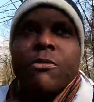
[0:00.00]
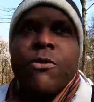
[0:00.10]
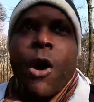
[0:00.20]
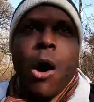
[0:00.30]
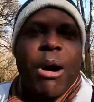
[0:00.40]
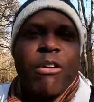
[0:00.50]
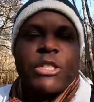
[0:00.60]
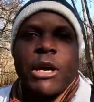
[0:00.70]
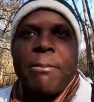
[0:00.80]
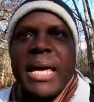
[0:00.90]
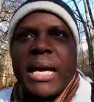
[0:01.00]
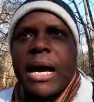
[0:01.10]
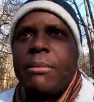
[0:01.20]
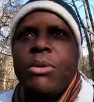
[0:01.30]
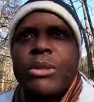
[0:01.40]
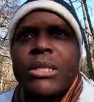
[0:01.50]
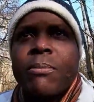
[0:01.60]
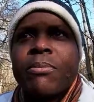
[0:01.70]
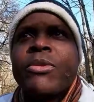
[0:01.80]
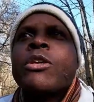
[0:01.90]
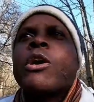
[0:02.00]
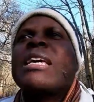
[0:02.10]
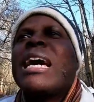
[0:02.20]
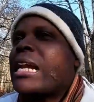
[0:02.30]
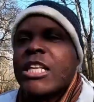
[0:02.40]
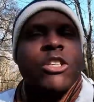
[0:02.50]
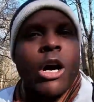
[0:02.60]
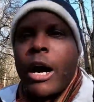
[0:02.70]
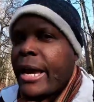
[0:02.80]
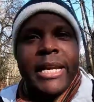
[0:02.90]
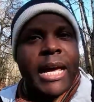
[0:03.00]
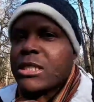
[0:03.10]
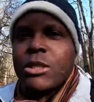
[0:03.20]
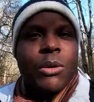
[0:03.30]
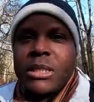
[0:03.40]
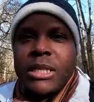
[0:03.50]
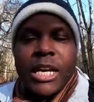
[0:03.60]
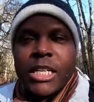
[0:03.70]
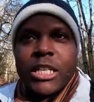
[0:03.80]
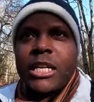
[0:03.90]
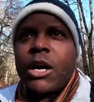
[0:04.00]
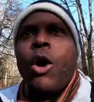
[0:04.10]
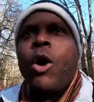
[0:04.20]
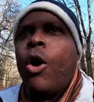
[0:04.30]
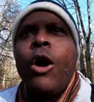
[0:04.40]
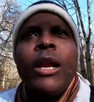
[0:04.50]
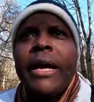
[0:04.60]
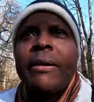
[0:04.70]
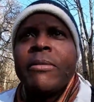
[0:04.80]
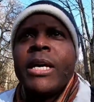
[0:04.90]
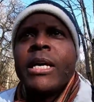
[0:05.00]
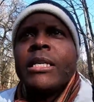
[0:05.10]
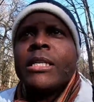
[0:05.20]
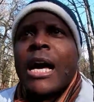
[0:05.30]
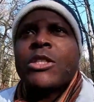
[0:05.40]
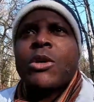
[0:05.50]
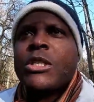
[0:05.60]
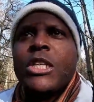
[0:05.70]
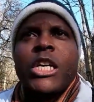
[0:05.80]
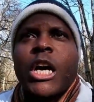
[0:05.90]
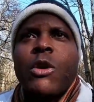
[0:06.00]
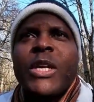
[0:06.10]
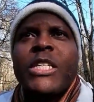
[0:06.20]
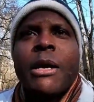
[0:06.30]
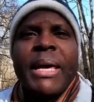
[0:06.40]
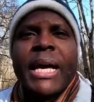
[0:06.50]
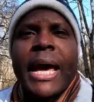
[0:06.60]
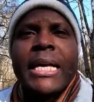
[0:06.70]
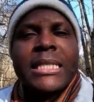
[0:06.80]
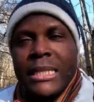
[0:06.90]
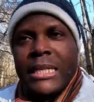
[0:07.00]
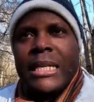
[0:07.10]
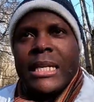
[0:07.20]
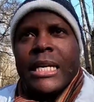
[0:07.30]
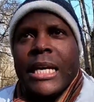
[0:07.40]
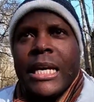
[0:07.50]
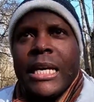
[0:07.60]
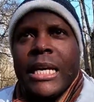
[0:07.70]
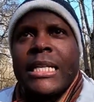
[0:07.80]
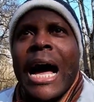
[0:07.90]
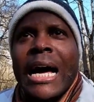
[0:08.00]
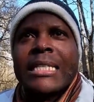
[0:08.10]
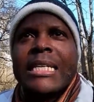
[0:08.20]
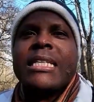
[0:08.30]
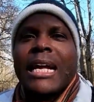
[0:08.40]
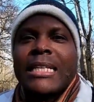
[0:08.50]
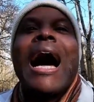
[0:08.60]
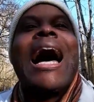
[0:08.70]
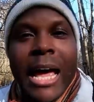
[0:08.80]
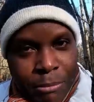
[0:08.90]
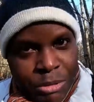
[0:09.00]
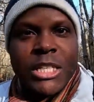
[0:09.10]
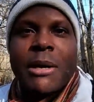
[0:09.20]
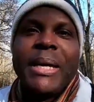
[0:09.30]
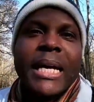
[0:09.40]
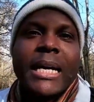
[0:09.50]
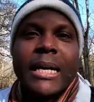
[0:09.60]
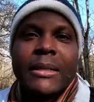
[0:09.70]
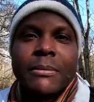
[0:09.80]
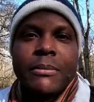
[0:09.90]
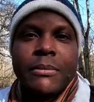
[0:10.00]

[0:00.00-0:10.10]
form of Jamaican music, you cannot draw any association. The only association with Jamaica is that I am Jamaican.